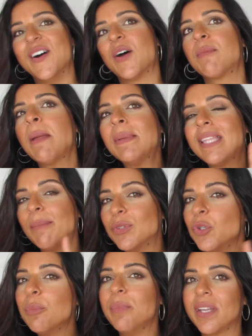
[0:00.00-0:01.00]
Or maybe
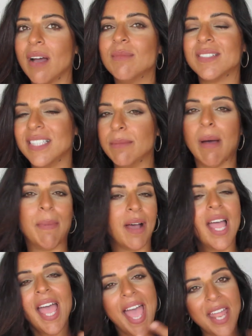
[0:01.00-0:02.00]
dabdub becomes dibaba.
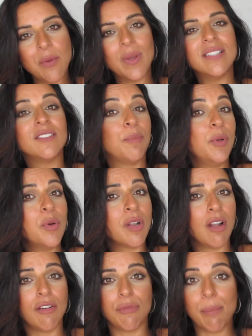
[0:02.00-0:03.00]
Anyways, the
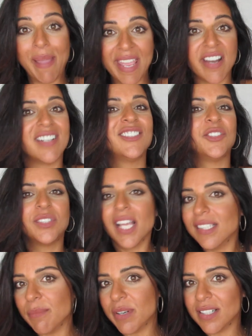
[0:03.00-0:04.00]
plural of bears or
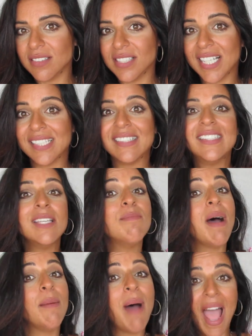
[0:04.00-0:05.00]
teddy bears is
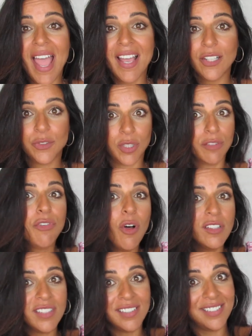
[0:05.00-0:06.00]
dibaba. So it
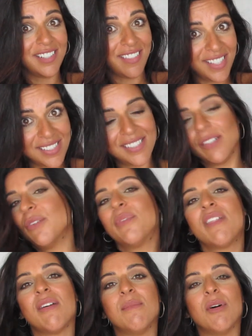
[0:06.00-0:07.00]
falls under this
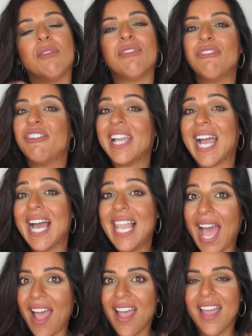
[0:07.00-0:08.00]
rhythm of
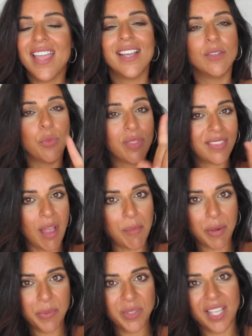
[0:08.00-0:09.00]
fi'ala. With ta
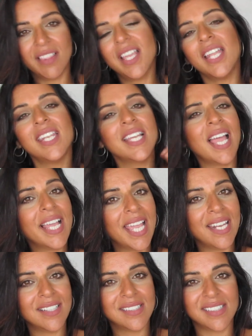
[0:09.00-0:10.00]
marbut at the ending,
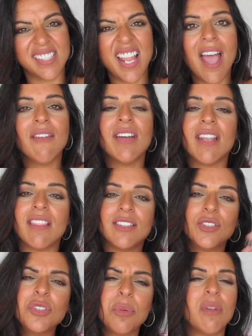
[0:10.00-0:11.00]
again, it doesn't have anything
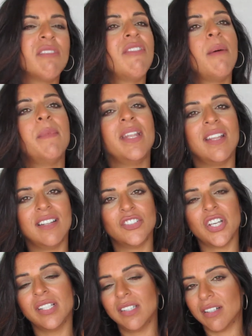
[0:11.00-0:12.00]
to do with feminine
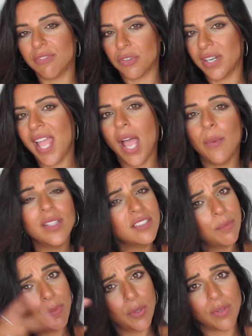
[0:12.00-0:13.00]
gender for now. It's
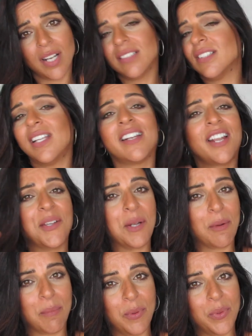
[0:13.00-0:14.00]
a plural, it's an
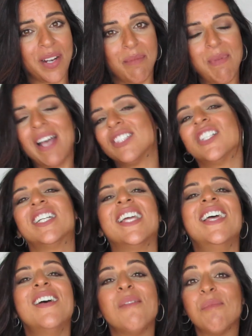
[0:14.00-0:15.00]
irregular plural pattern.
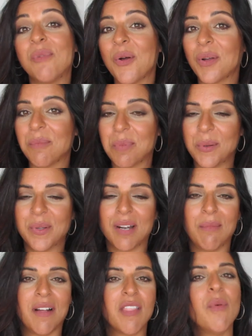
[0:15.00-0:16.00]
Broken
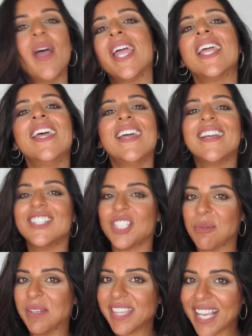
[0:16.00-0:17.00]
plural, by the way.
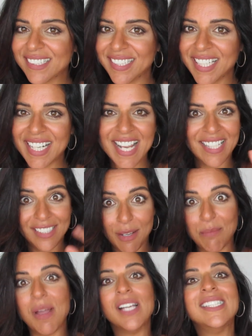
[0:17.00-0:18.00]
Jama' taksir,
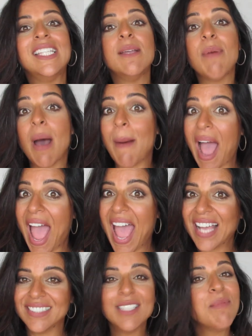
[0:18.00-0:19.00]
dibaba.
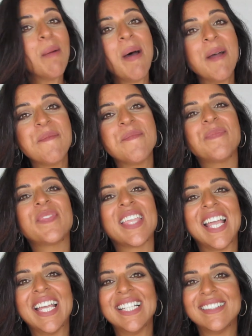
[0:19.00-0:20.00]
Dibaba
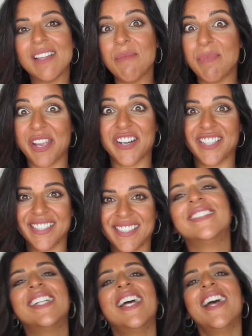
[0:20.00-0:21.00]
is bears.
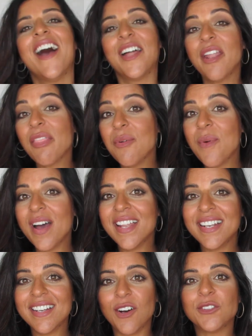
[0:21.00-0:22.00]
Another
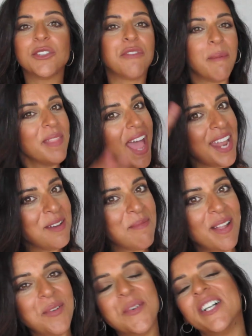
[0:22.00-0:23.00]
one, also from the
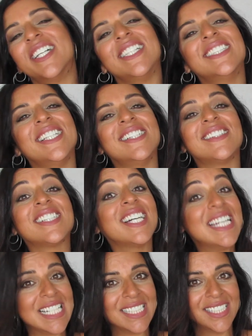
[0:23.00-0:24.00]
animal world, is
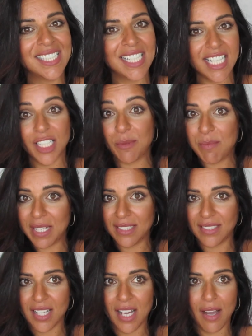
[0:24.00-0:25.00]
qird. Qird
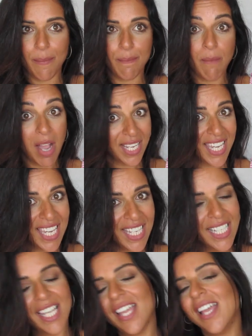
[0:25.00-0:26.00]
means a monkey.